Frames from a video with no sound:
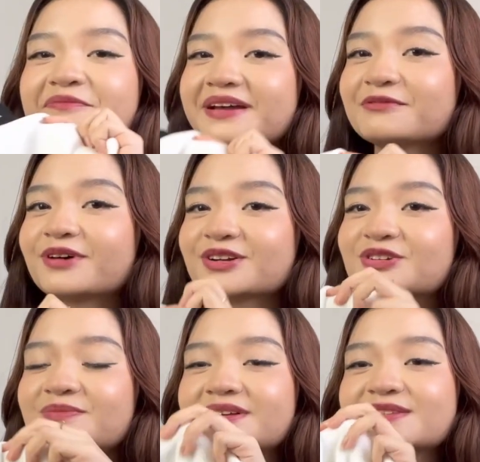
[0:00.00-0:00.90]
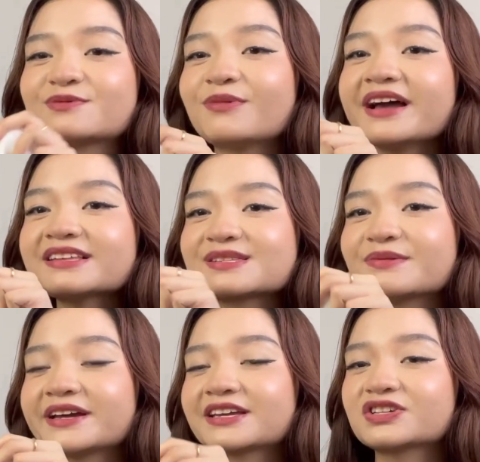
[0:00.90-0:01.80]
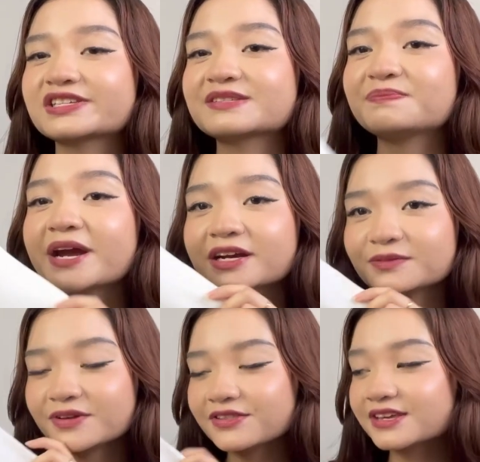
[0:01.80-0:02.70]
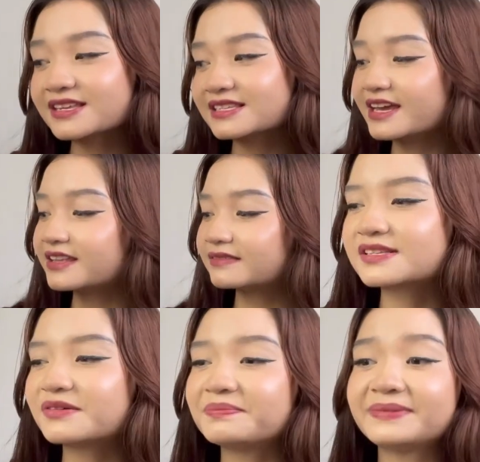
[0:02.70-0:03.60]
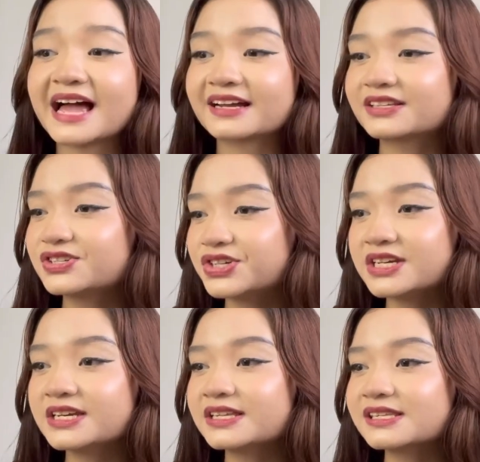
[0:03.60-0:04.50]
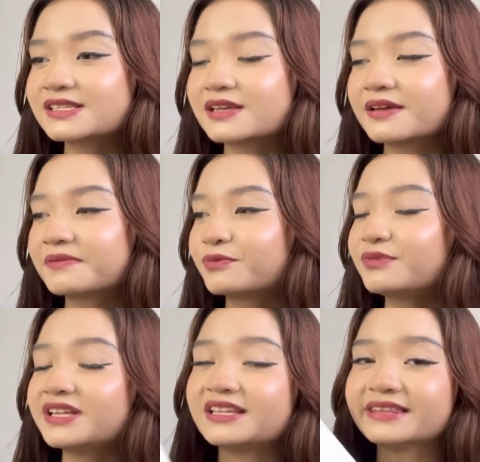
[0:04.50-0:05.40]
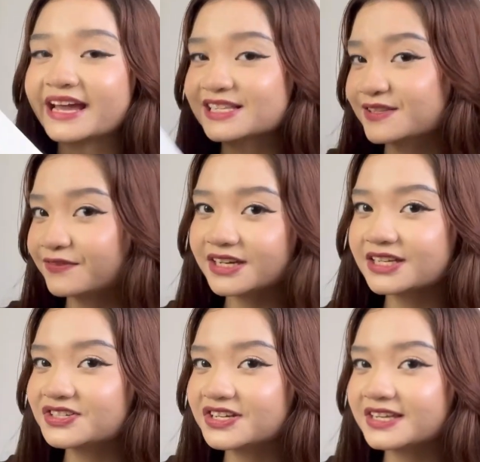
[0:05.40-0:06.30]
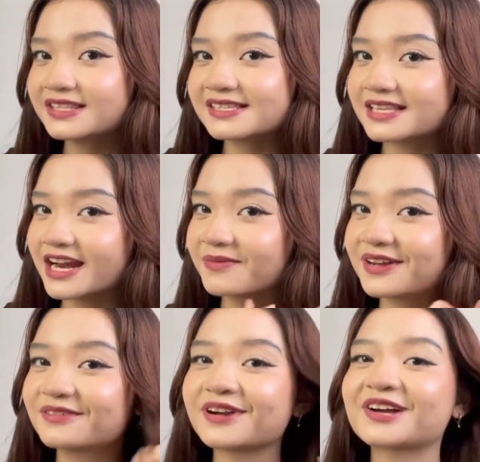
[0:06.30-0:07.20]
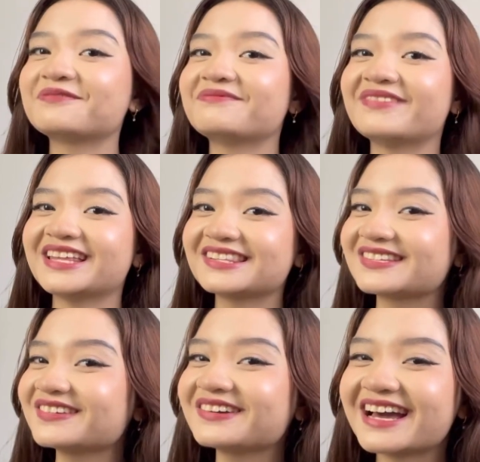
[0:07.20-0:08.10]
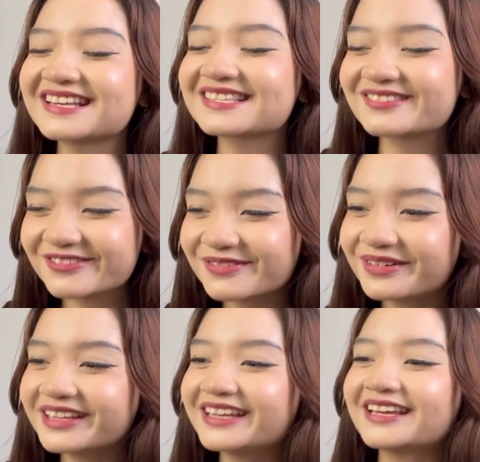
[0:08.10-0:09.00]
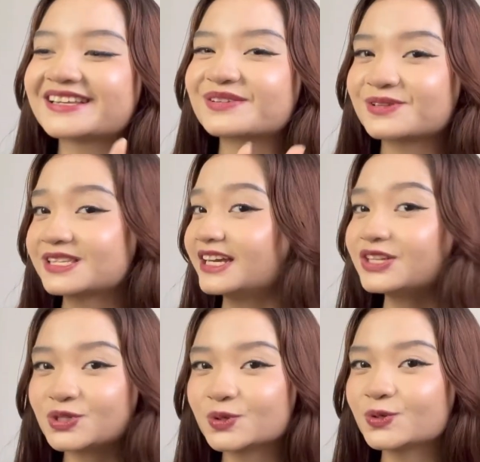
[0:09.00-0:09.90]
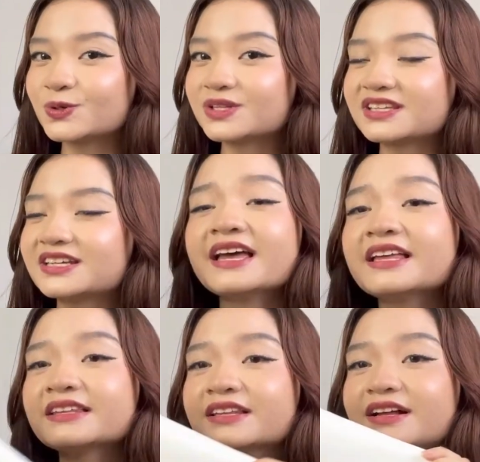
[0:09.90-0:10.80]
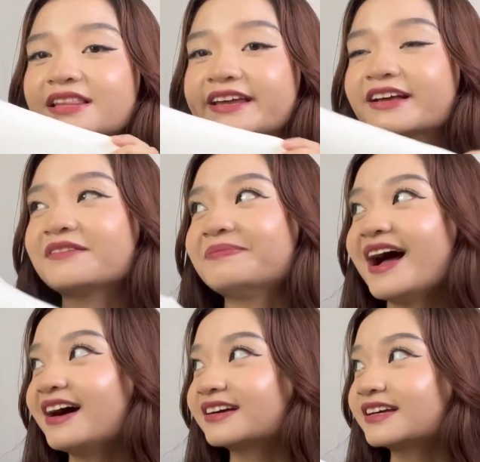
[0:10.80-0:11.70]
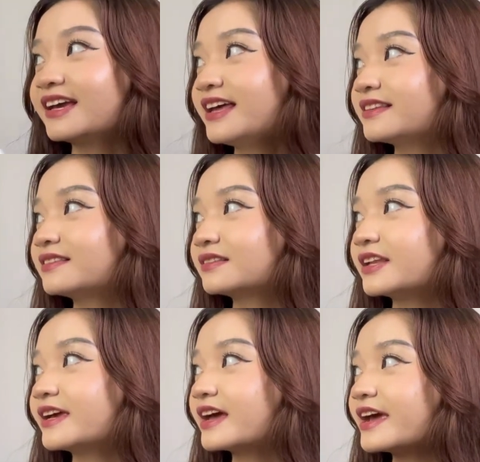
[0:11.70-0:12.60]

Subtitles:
of my wardrobe is white, so I can just pair it with this and some black jeans. Really nice fitting jeans that I'm gonna recommend to you guys soon. So stay tuned. And like a bag again. Like I